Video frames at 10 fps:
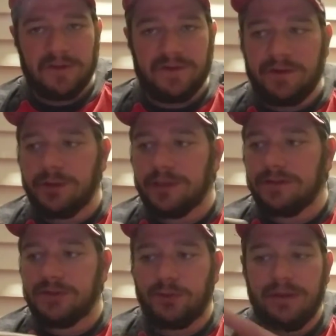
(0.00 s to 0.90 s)
Still
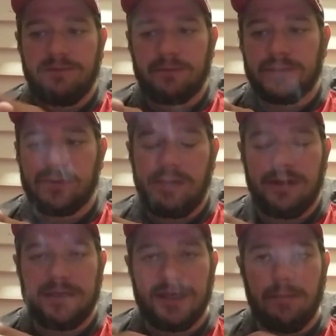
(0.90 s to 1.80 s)
getting the sweet from the
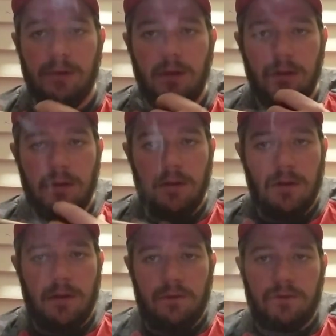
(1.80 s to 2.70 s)
sweetened tip.
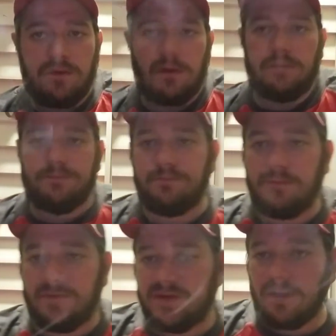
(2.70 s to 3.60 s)
So,
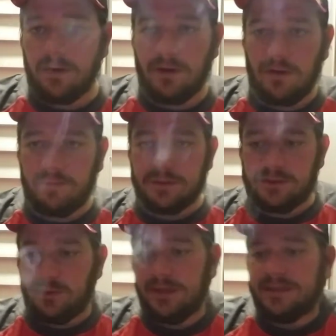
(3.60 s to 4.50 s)
starting off with
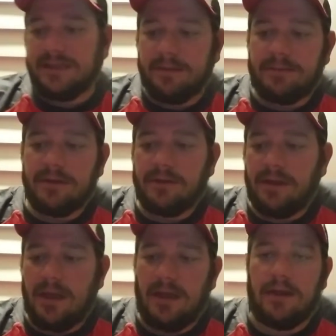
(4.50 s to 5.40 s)
sweetened tip,
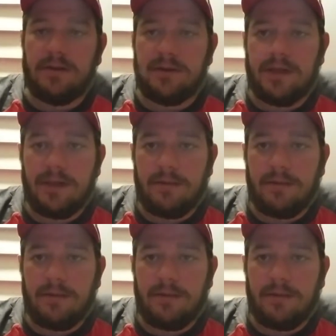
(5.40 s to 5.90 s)
and